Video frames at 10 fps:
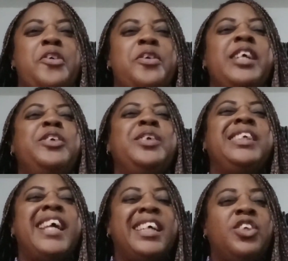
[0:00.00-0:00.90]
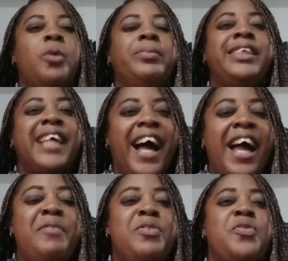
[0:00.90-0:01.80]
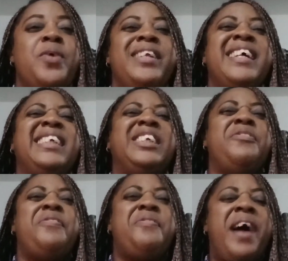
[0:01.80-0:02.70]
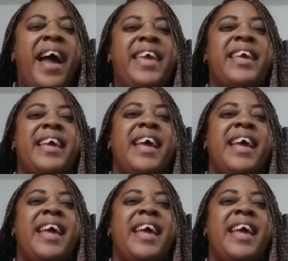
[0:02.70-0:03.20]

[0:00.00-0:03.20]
You need to take some time to identify